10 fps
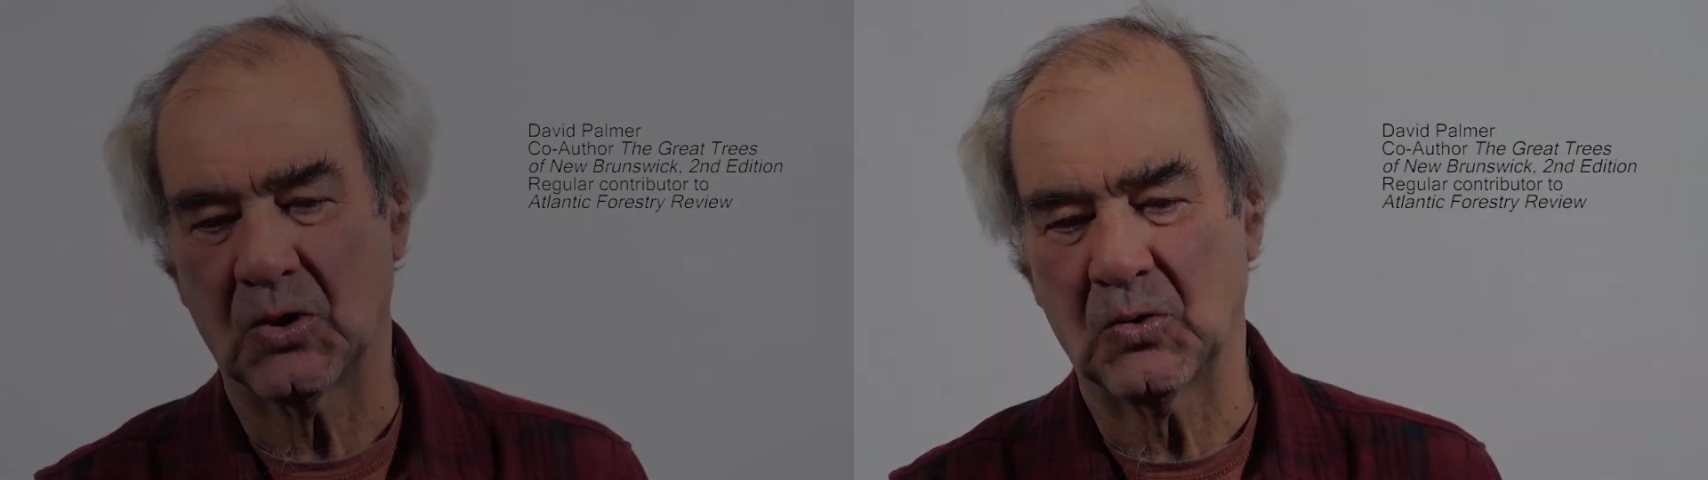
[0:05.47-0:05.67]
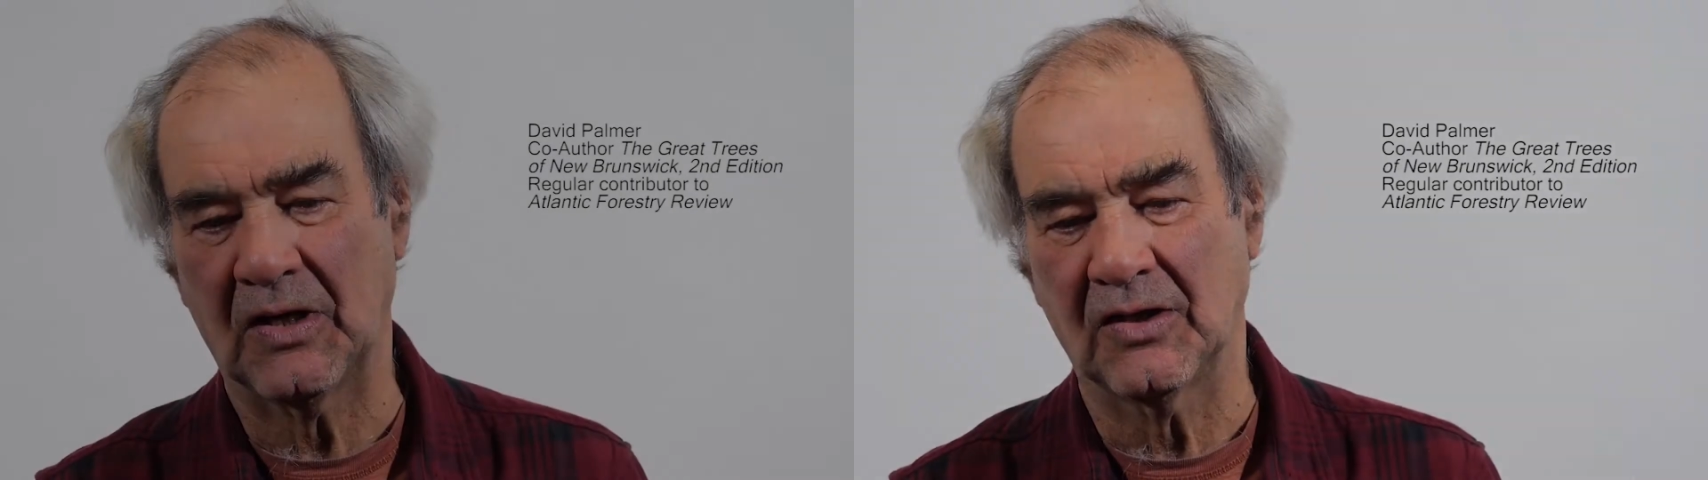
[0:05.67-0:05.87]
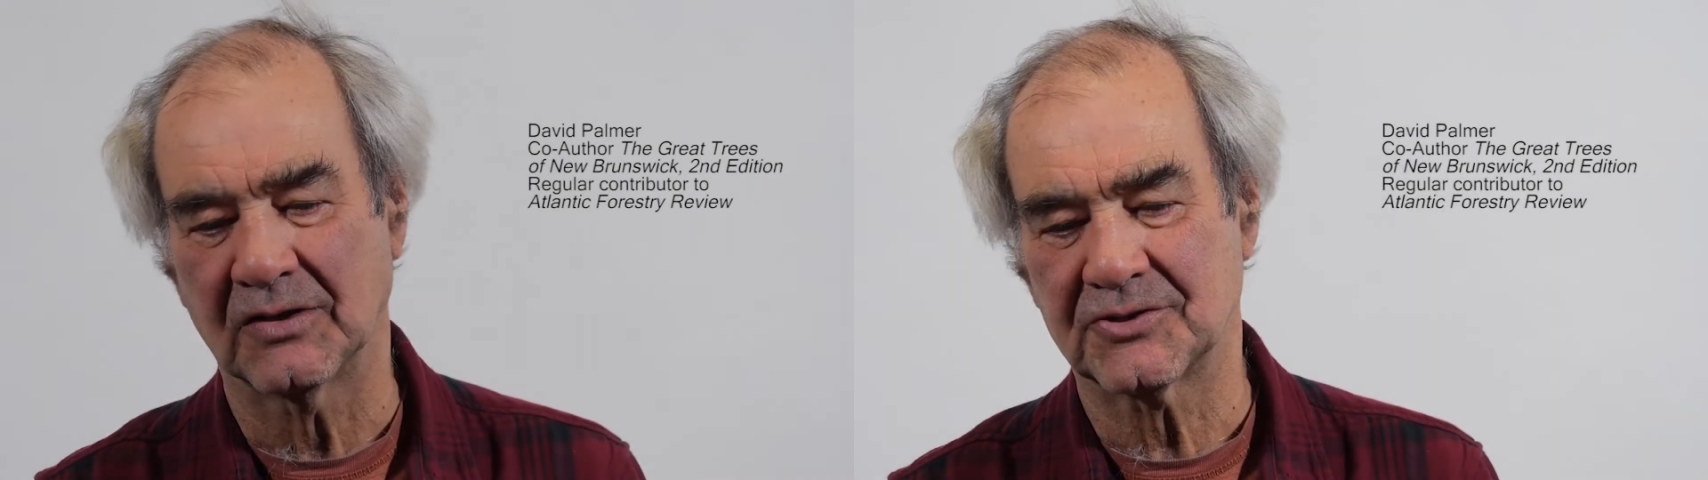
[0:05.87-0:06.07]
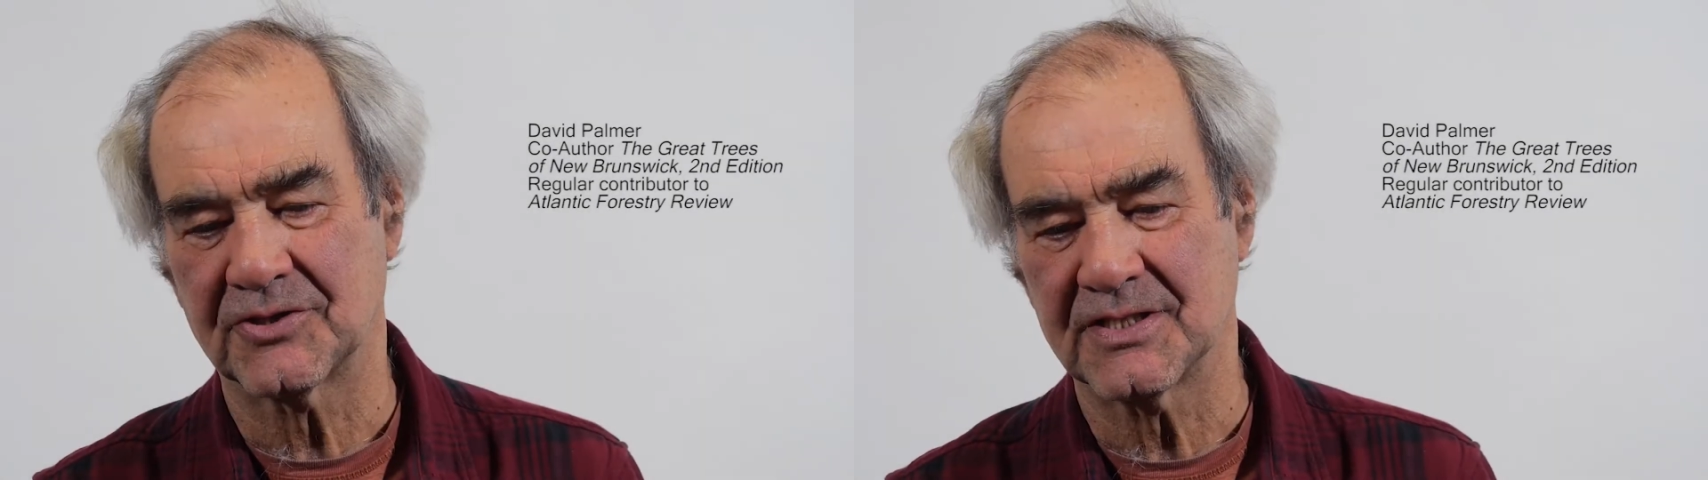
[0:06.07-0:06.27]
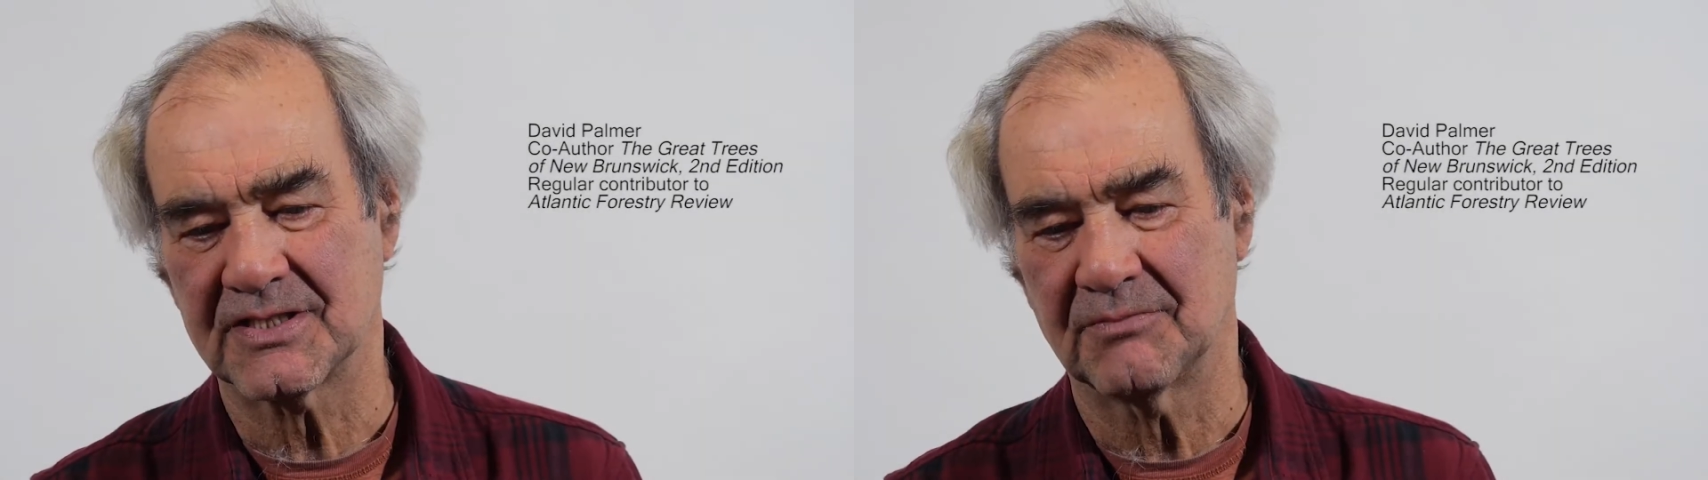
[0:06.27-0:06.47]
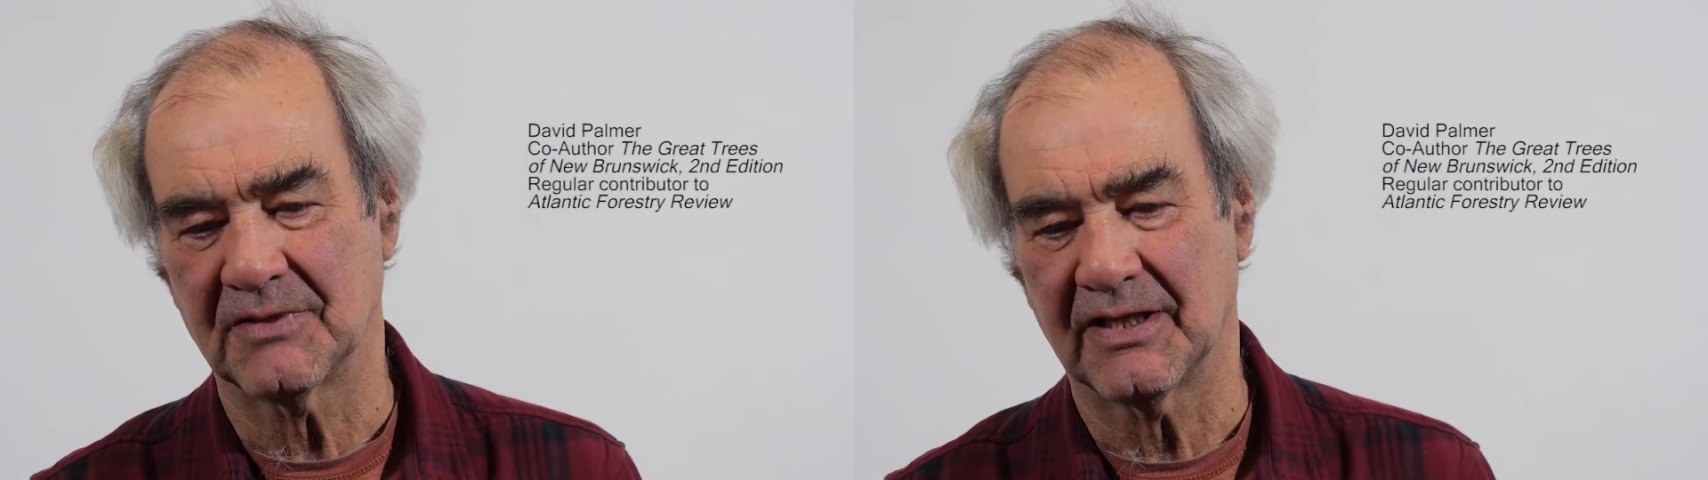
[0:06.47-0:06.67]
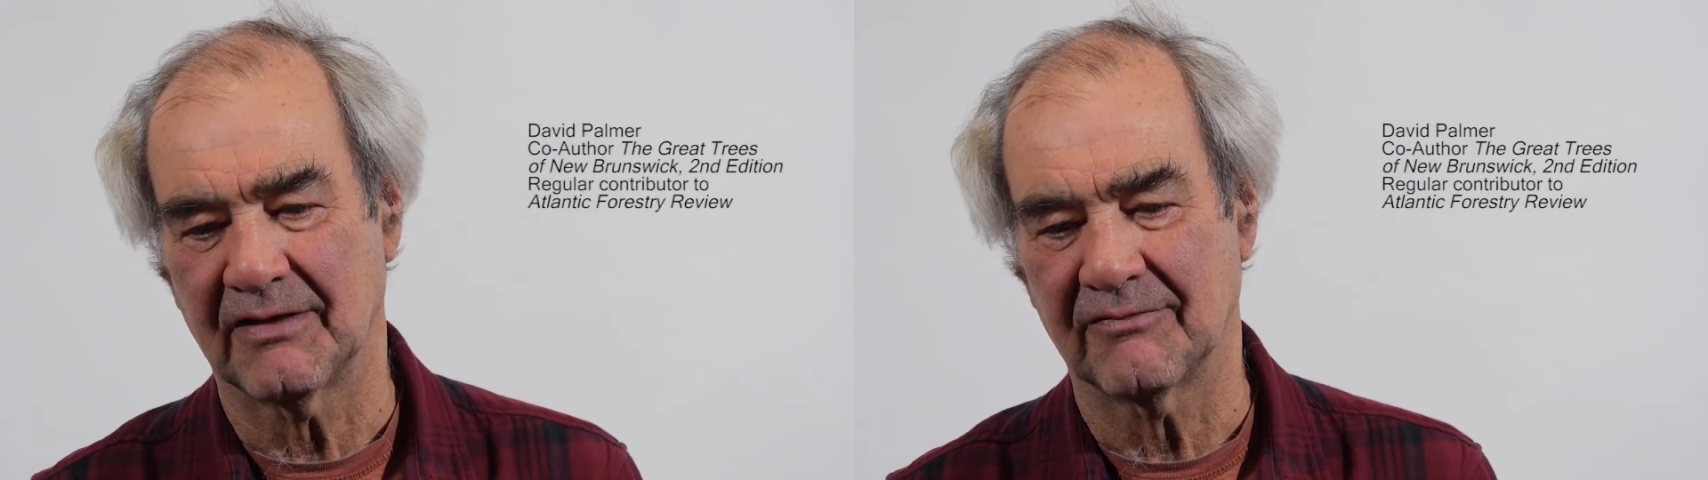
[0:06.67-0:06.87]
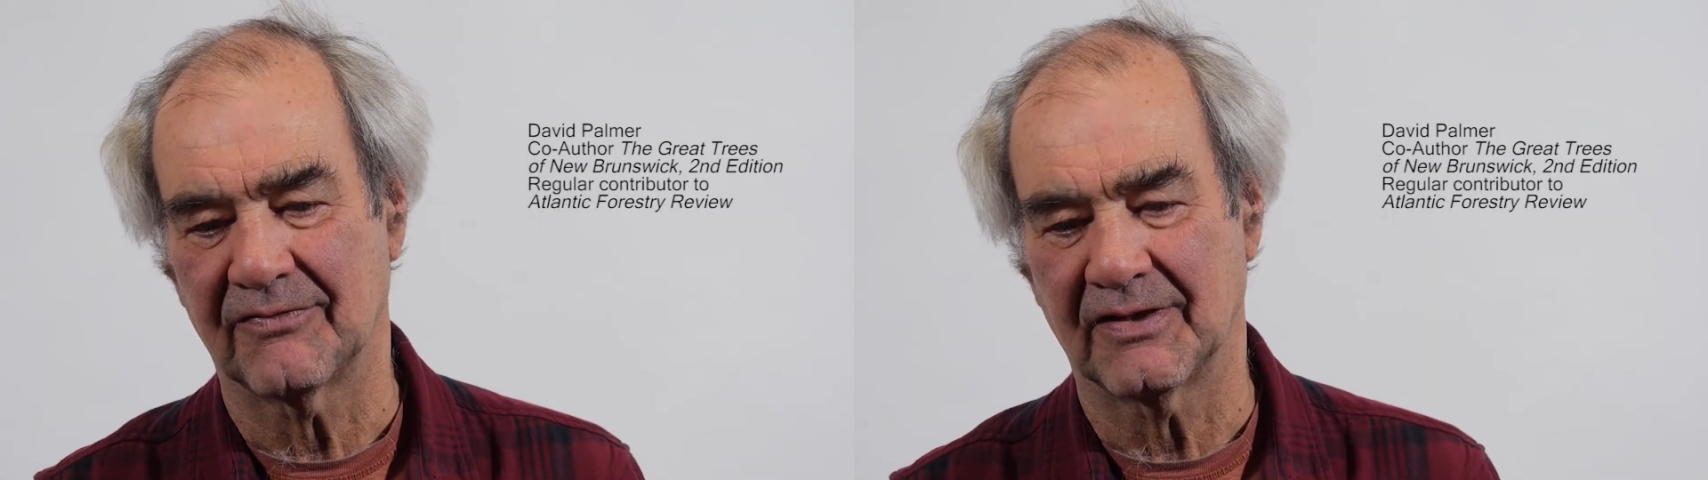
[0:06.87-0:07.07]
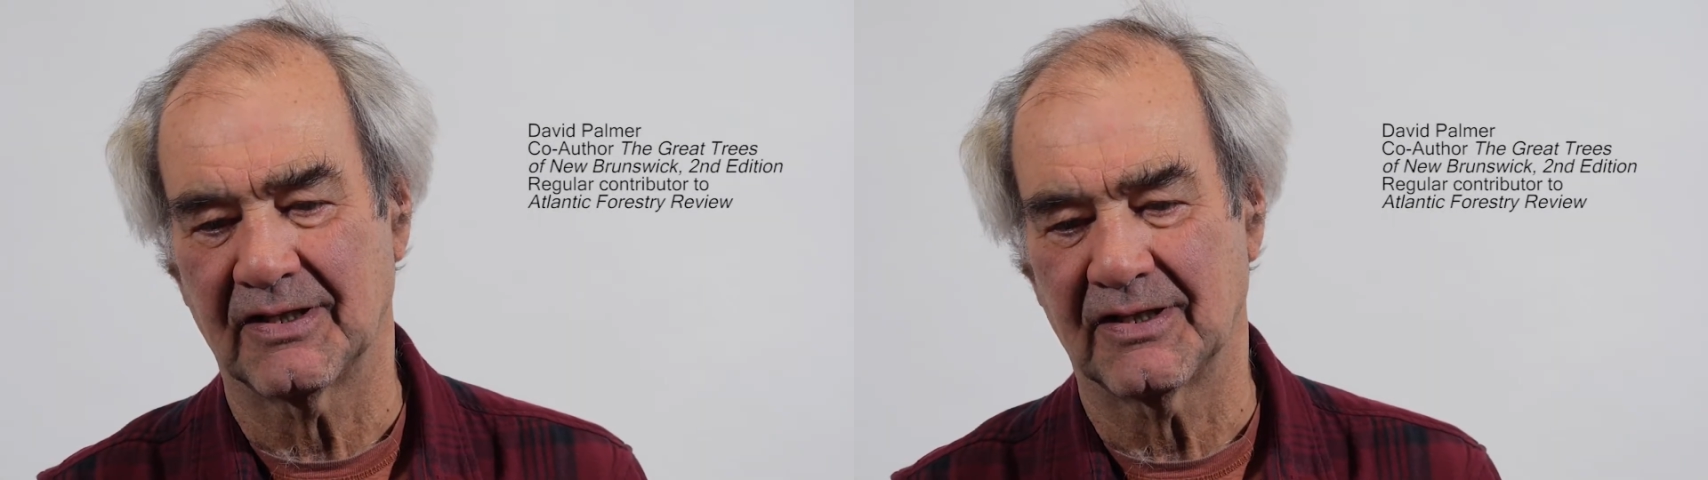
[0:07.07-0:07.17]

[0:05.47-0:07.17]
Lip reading: Well, trees seem to have